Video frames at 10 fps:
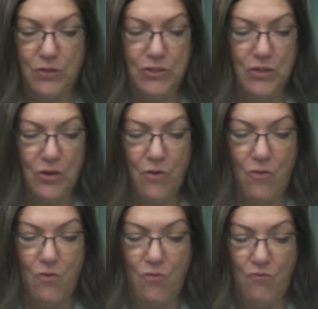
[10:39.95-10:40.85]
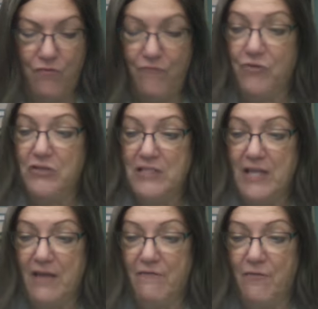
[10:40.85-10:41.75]
So the first
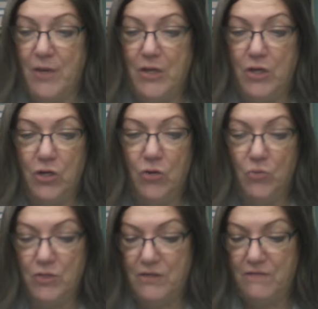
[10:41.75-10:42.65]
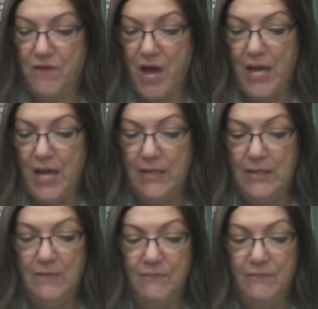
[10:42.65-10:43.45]
thing for me to do was to find